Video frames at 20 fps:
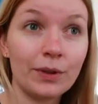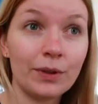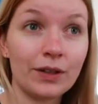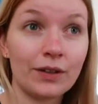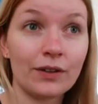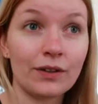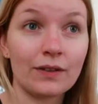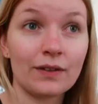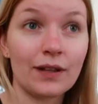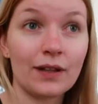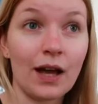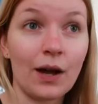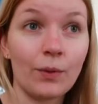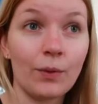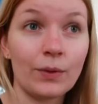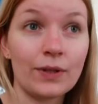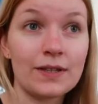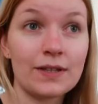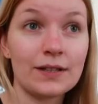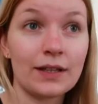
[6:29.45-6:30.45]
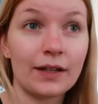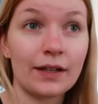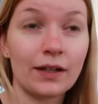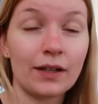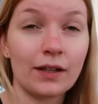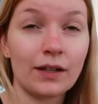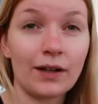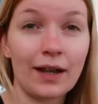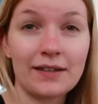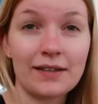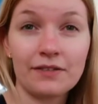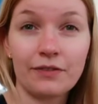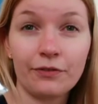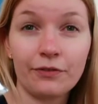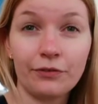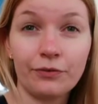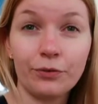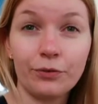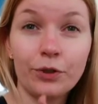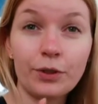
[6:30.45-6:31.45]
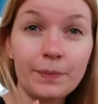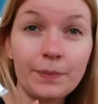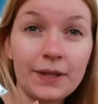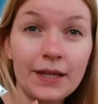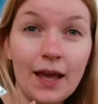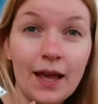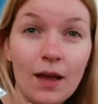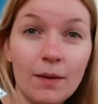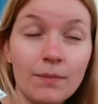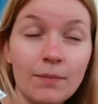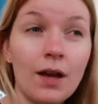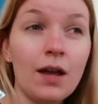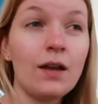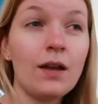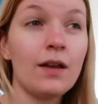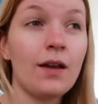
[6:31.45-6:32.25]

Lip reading: because now it's like kind of 4 p.m.